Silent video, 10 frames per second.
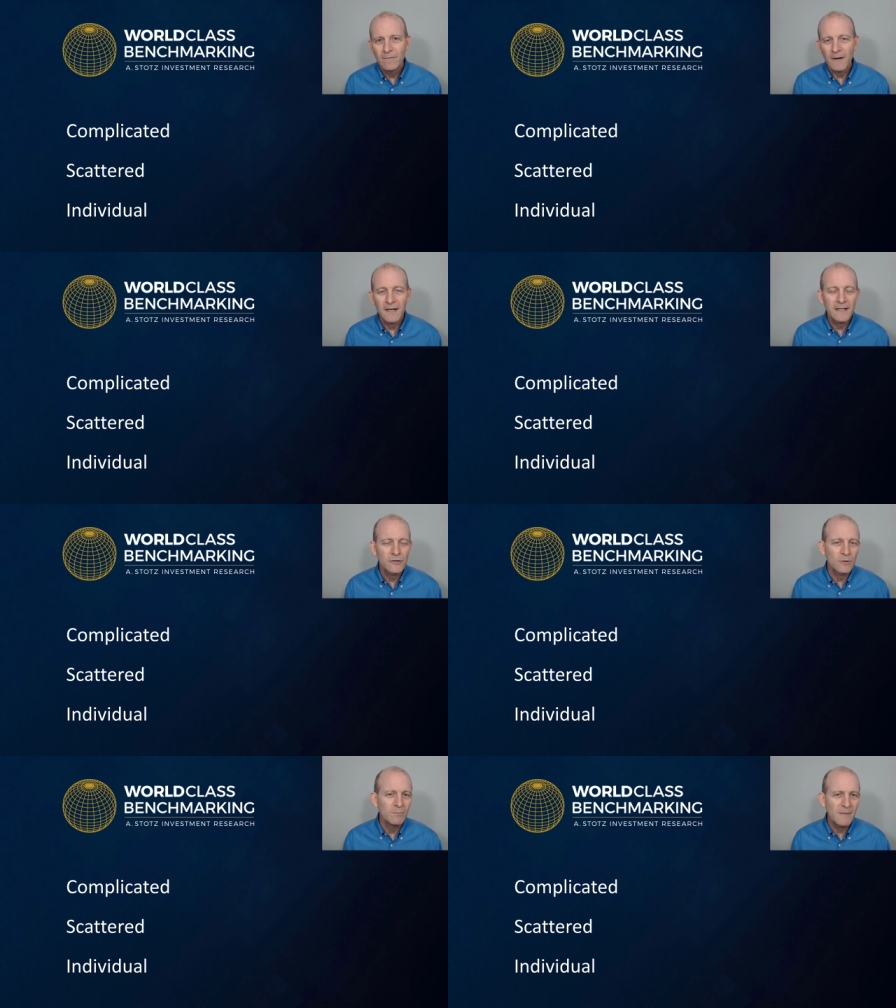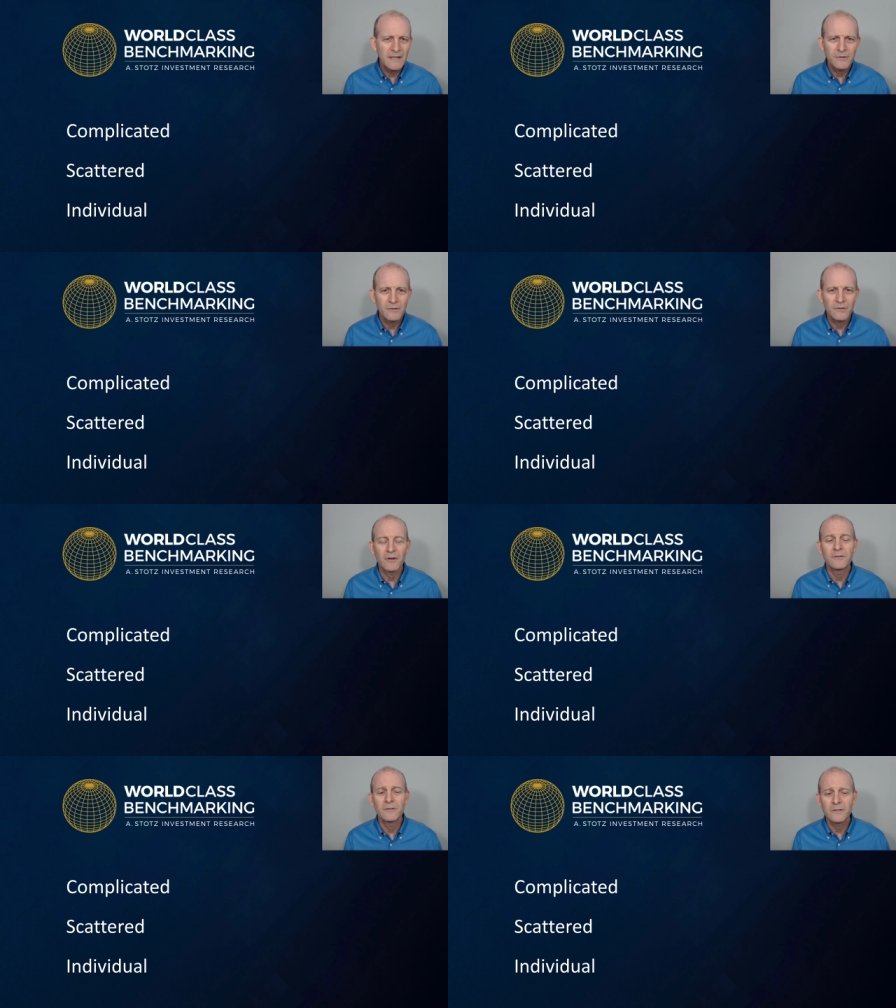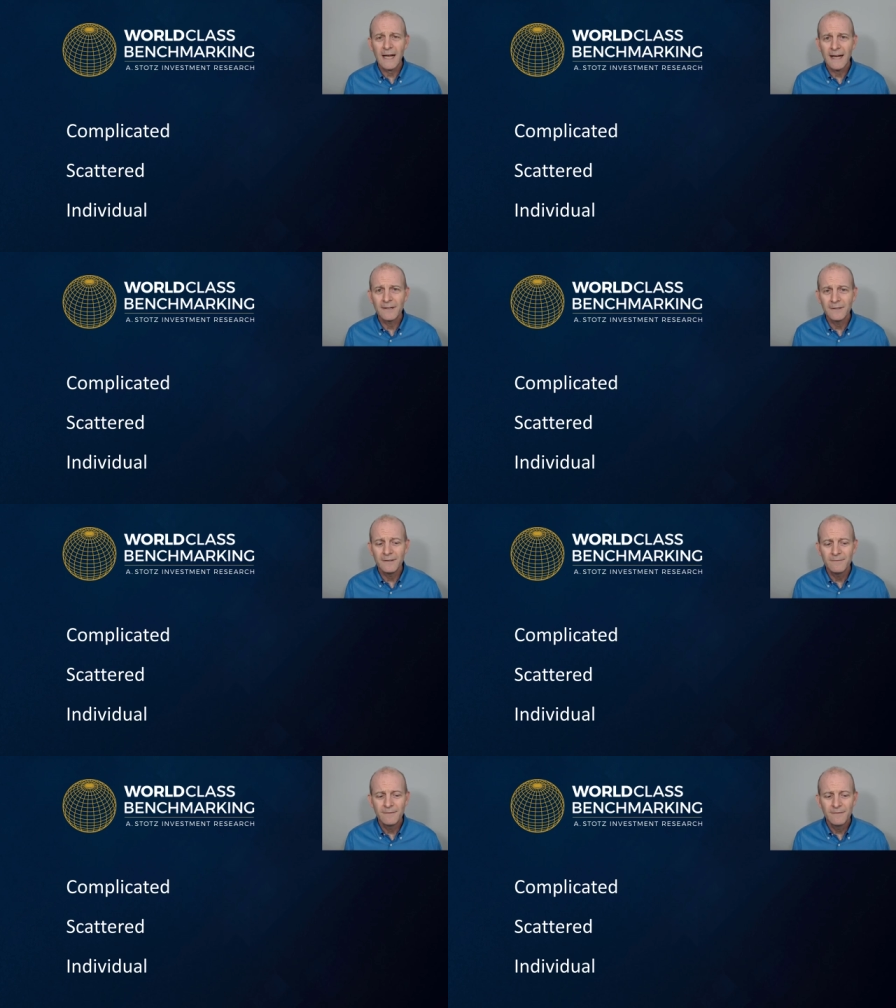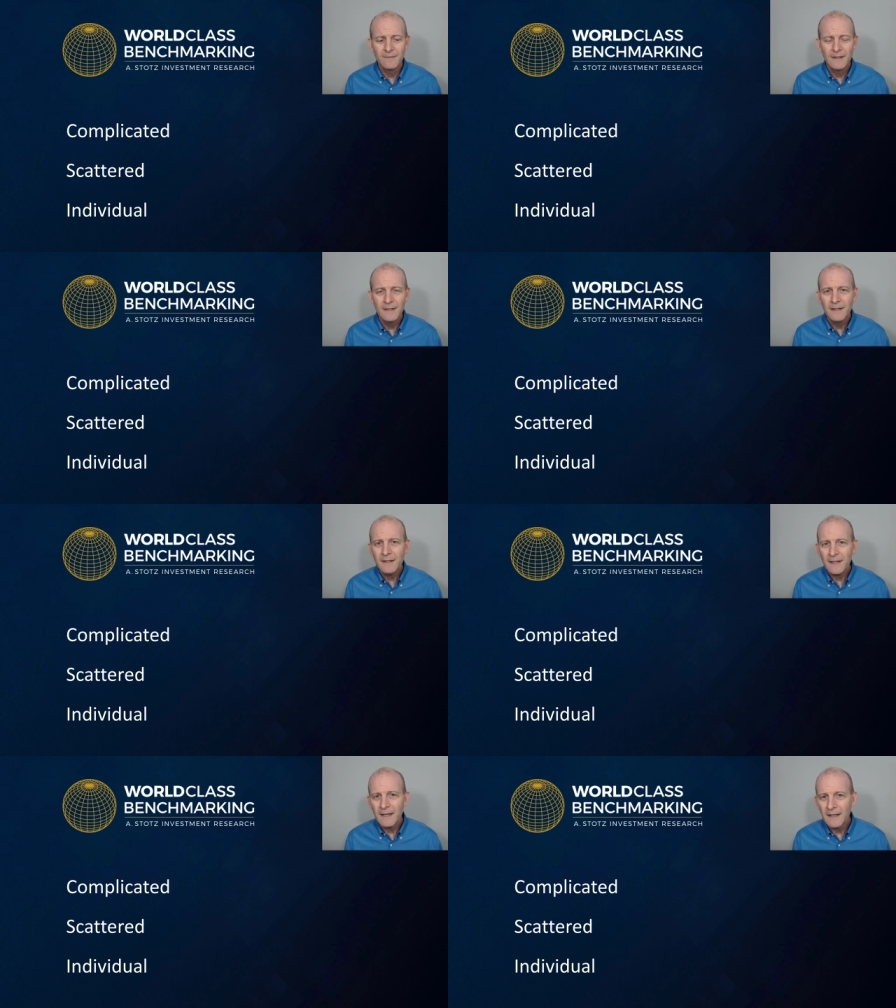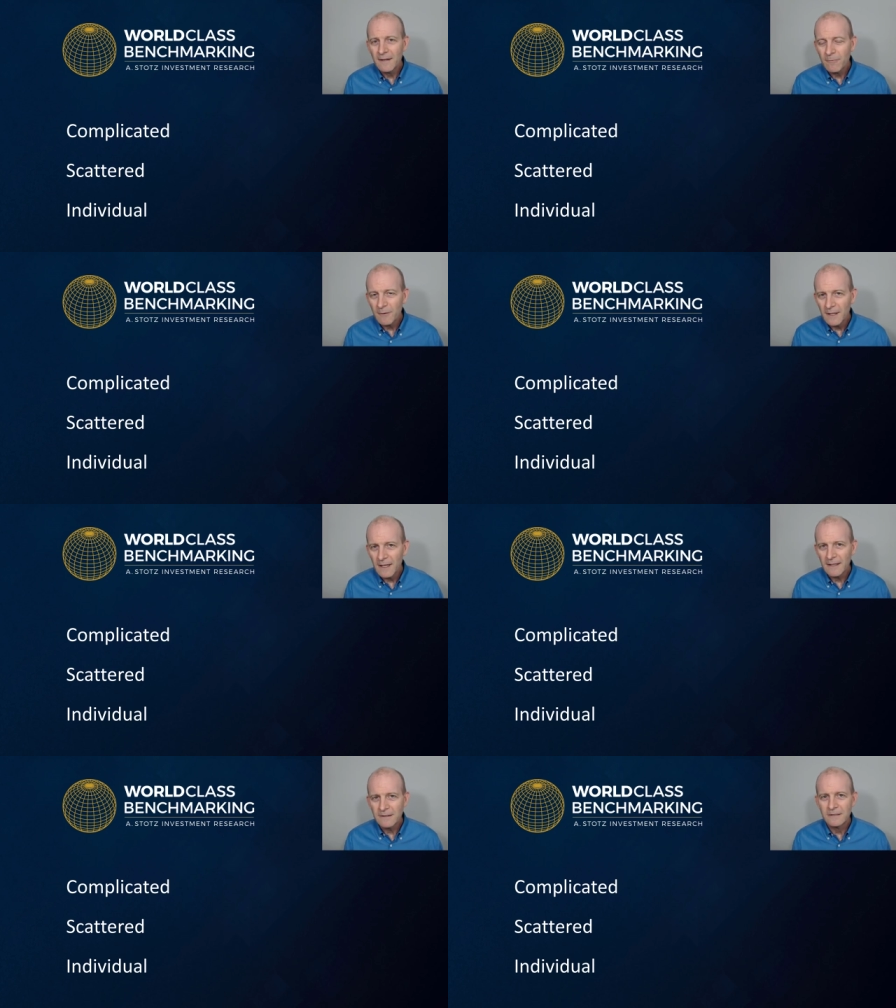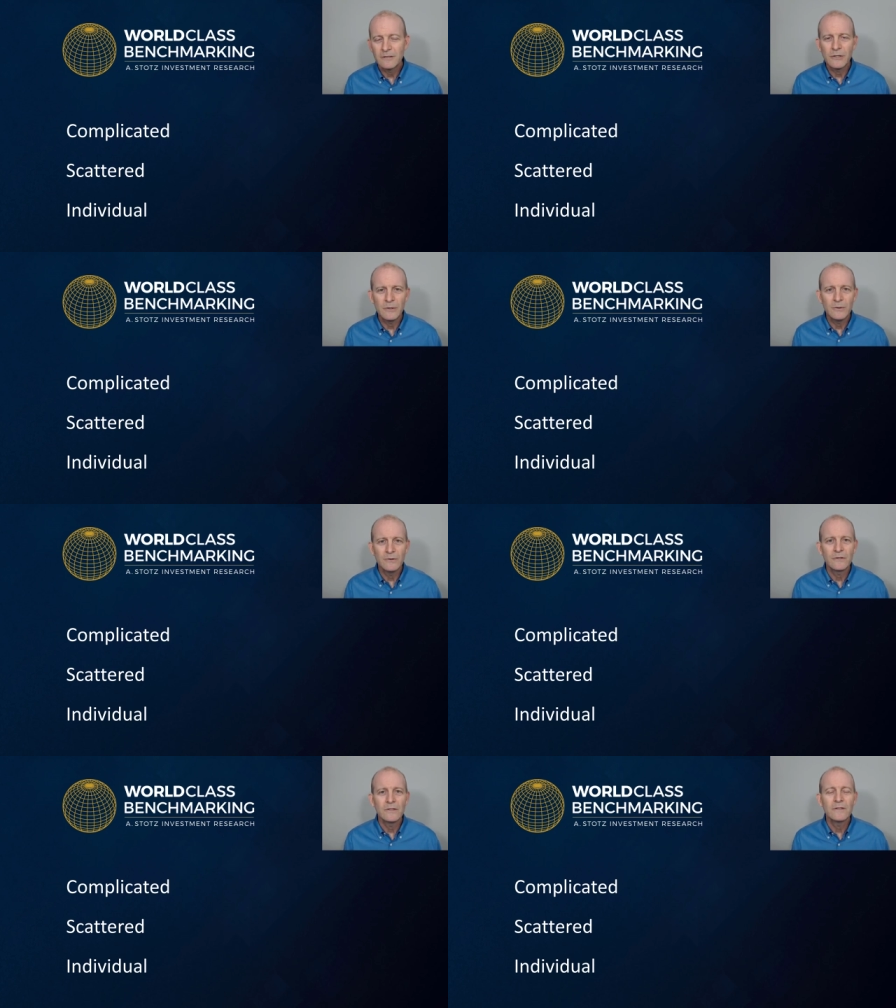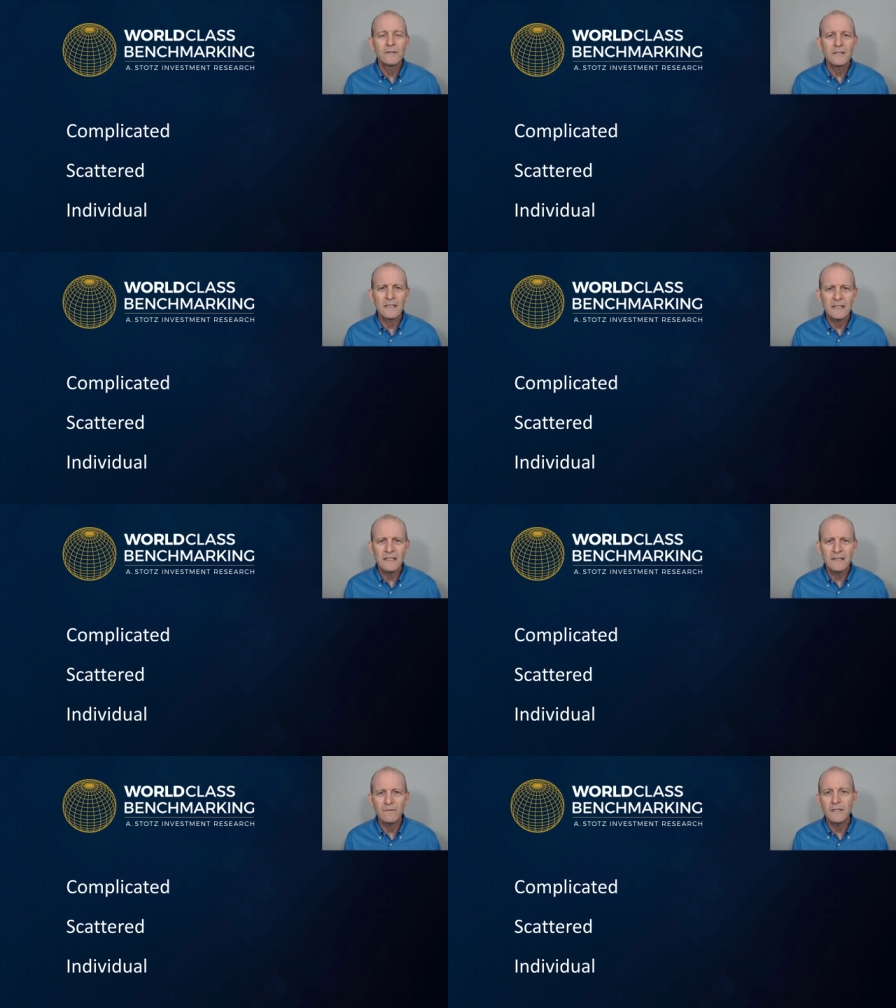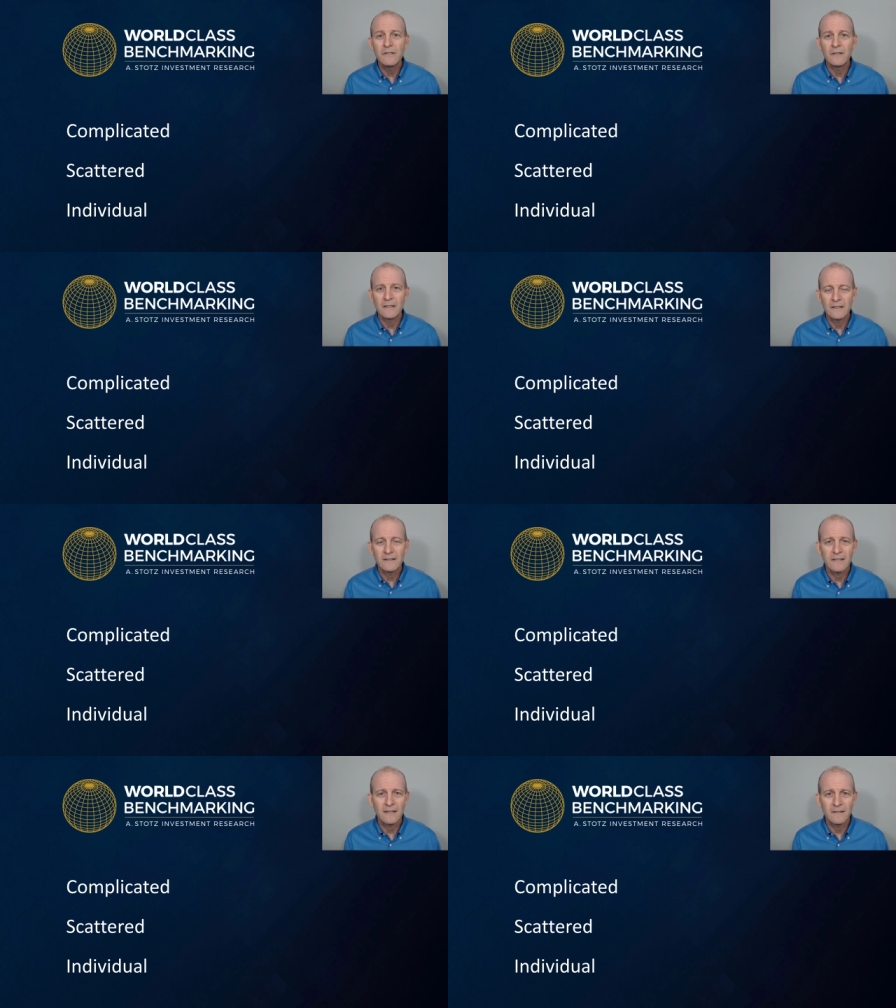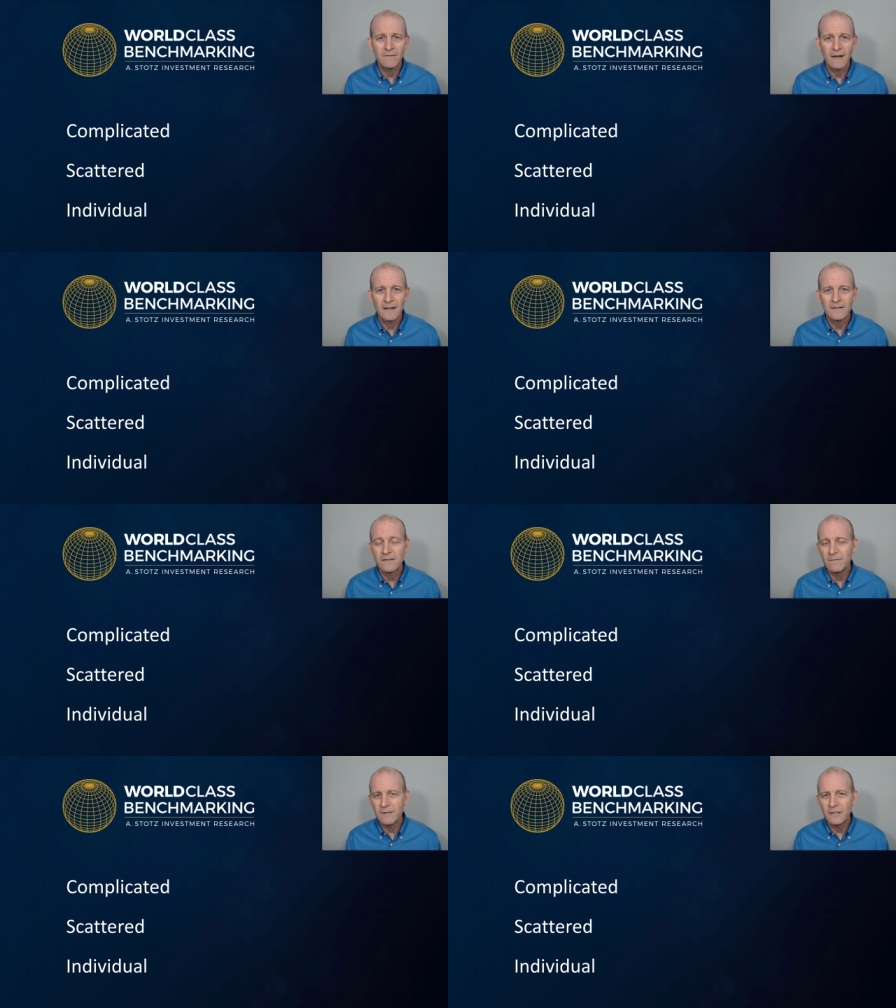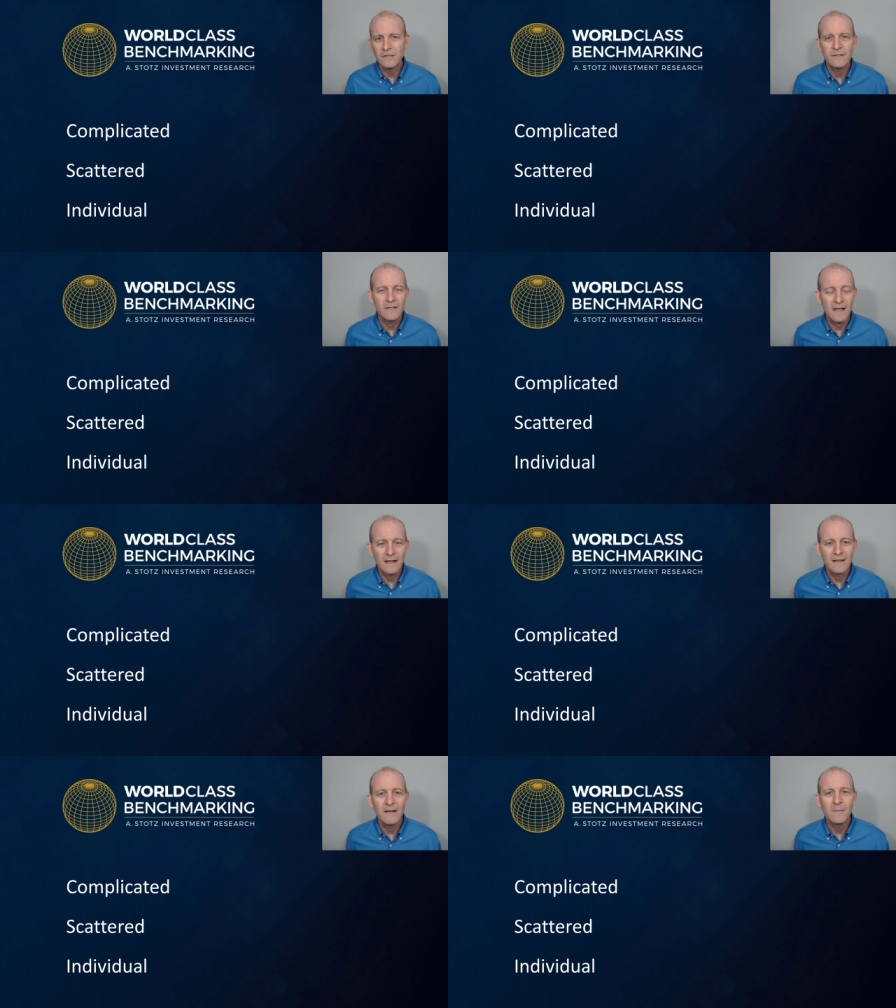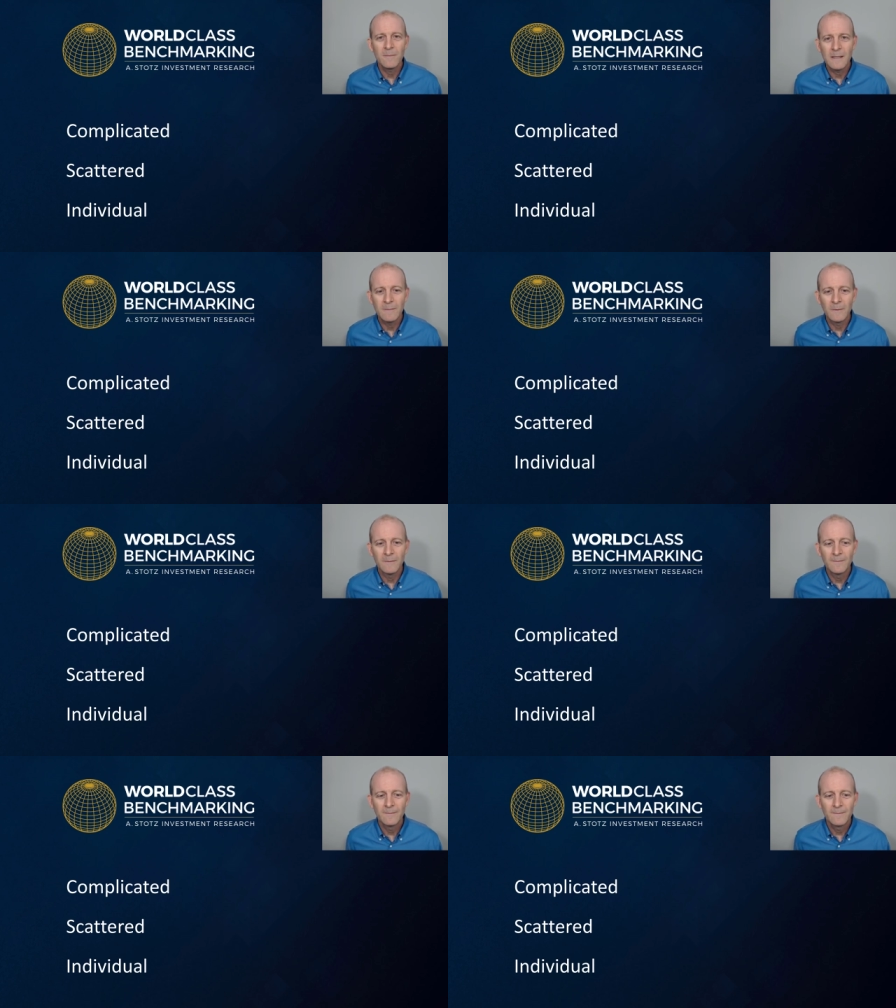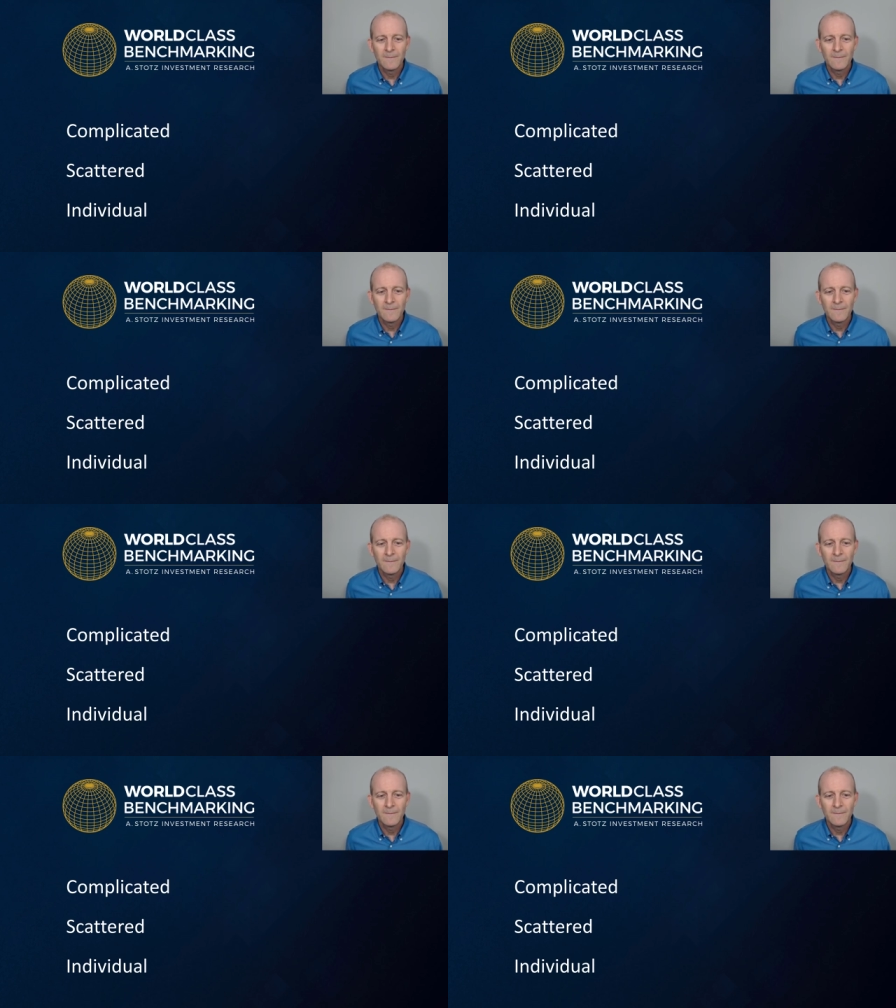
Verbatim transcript: financial measures are scattered, and finance is used to individually incentivize divisions and people.